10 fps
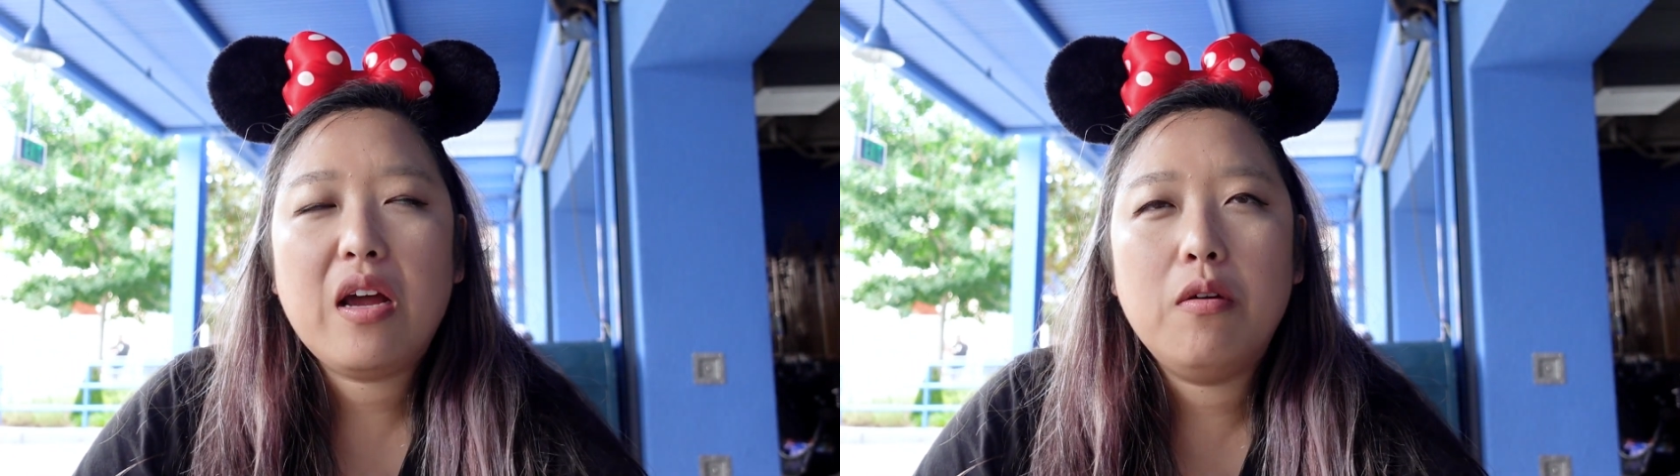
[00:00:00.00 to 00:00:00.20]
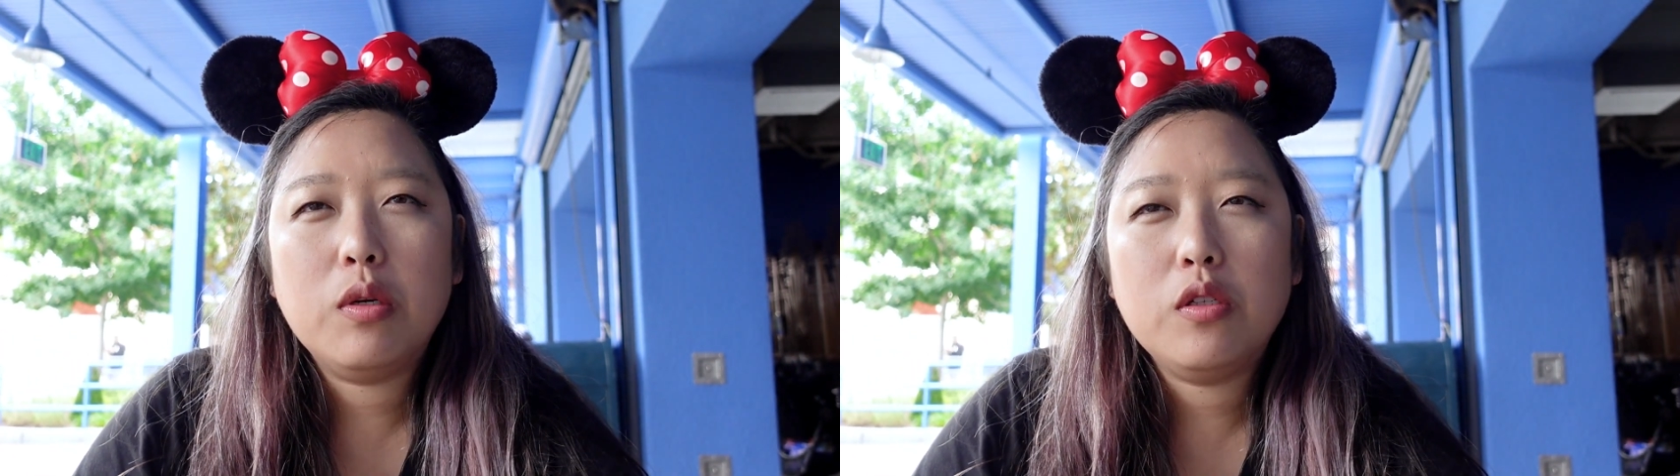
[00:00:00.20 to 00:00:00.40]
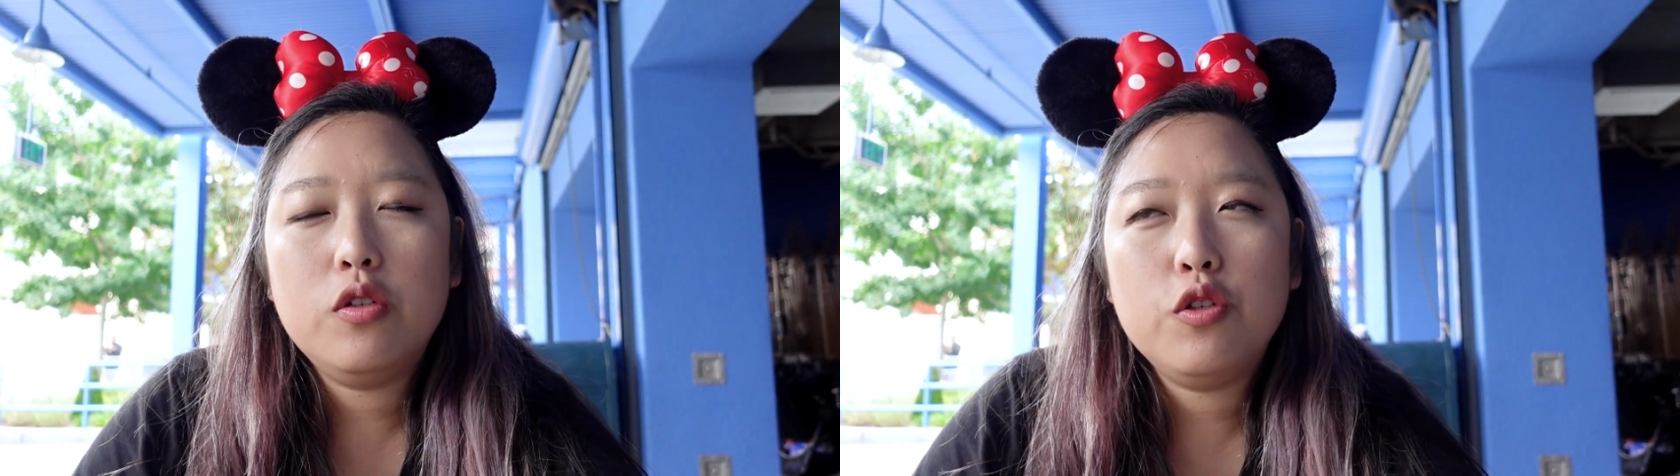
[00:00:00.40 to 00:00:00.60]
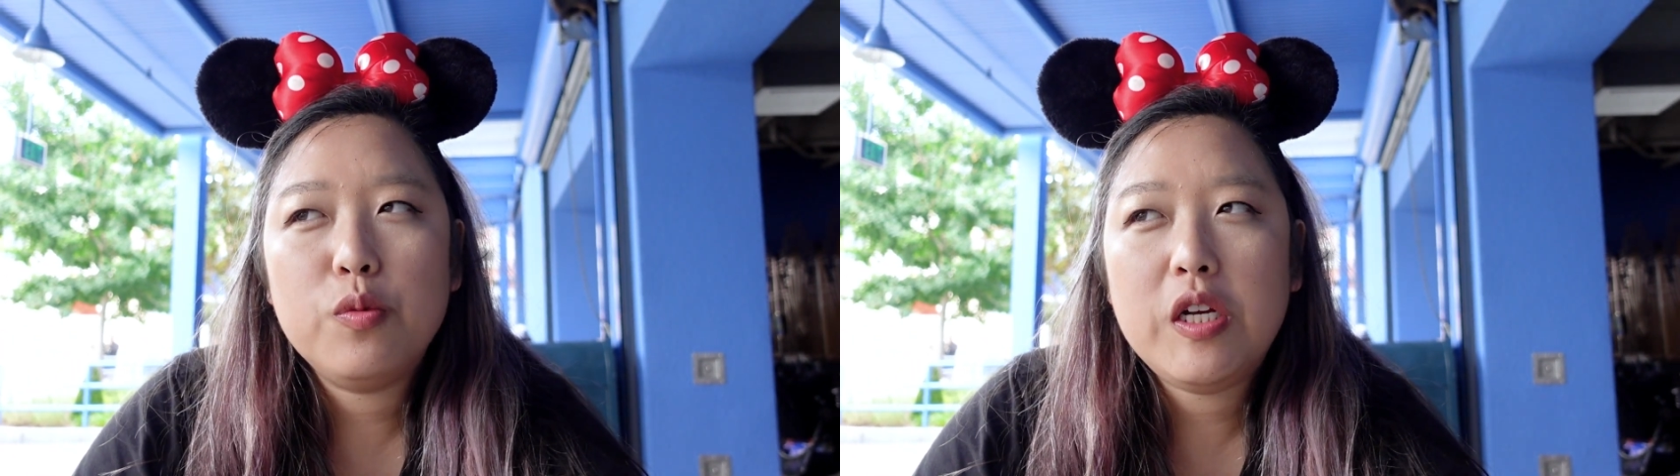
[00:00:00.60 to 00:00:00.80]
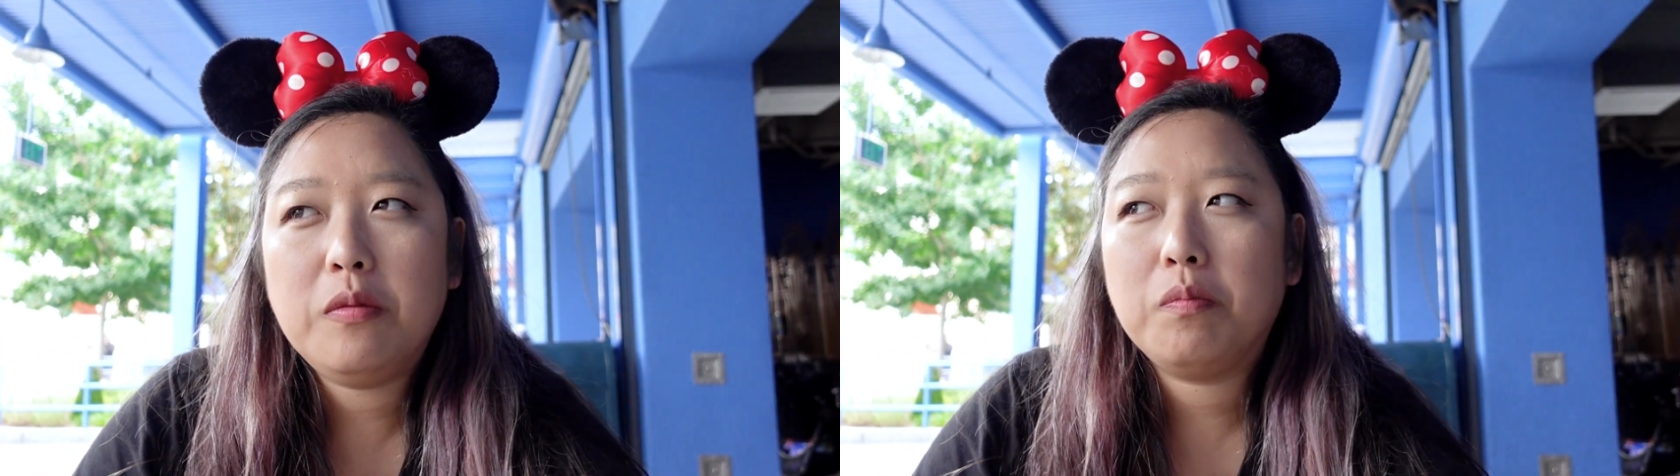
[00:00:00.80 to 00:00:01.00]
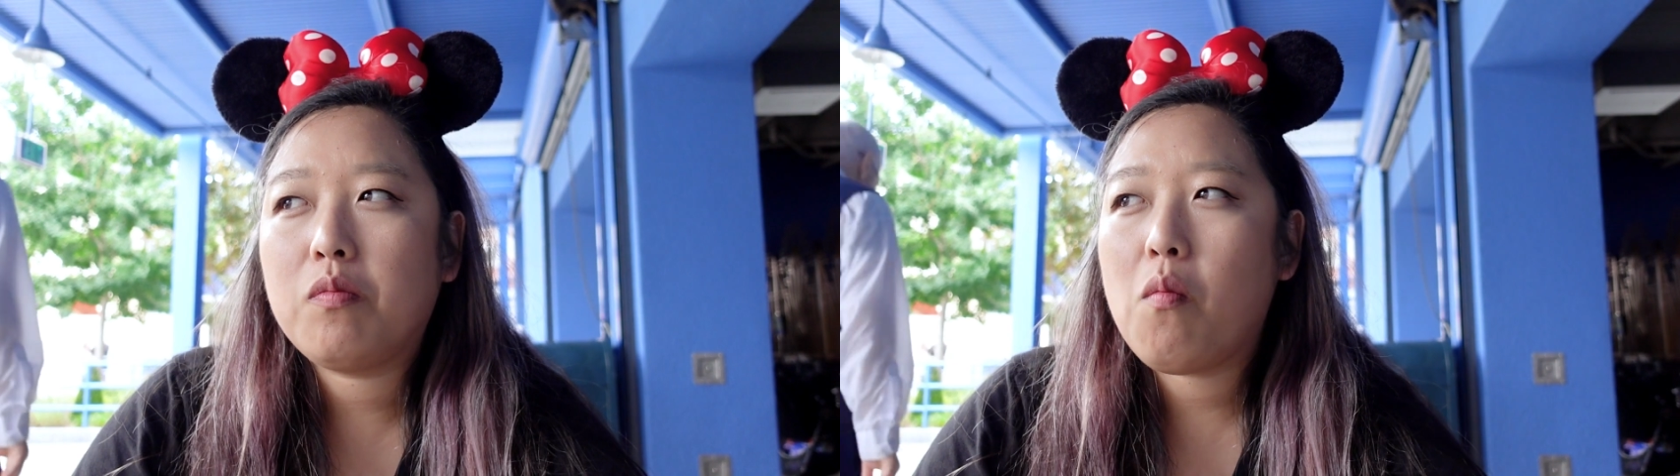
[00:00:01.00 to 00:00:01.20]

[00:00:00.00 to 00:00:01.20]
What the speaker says: It wasn't too sweet.